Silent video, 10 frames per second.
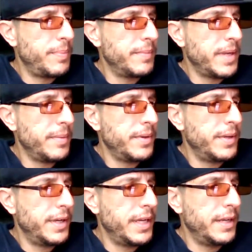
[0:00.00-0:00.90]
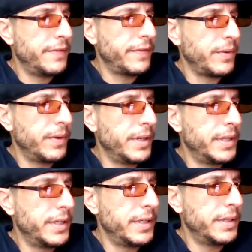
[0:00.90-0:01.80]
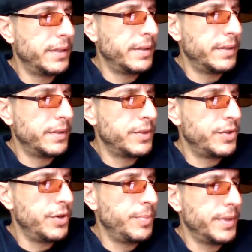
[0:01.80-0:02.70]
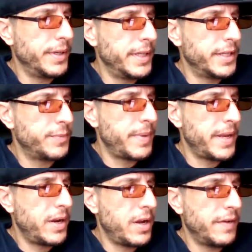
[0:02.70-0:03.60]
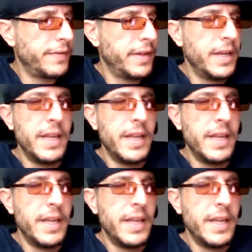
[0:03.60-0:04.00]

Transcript: BMW who hit Florida trooper and then sped off.